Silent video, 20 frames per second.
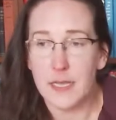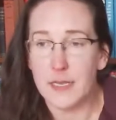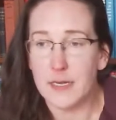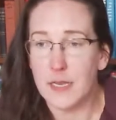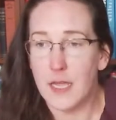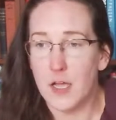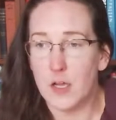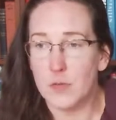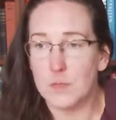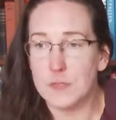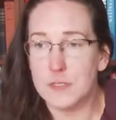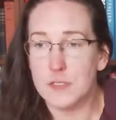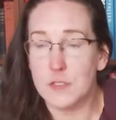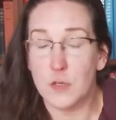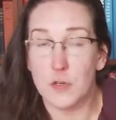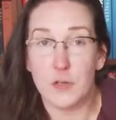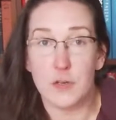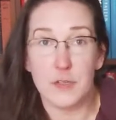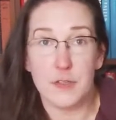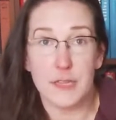It helps
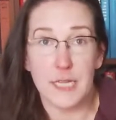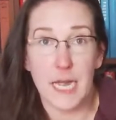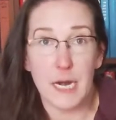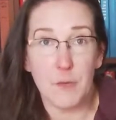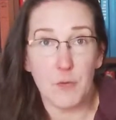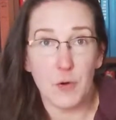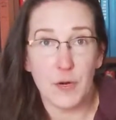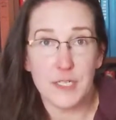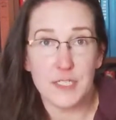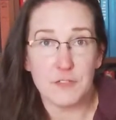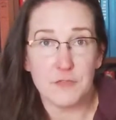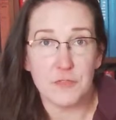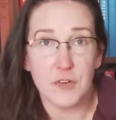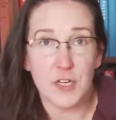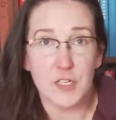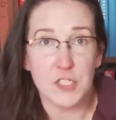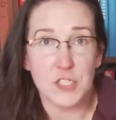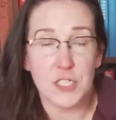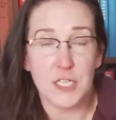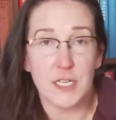your thyroid to
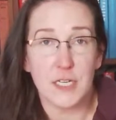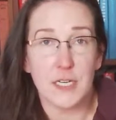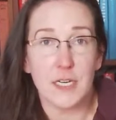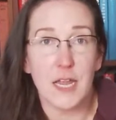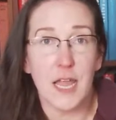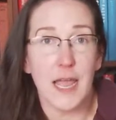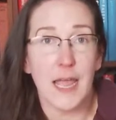function,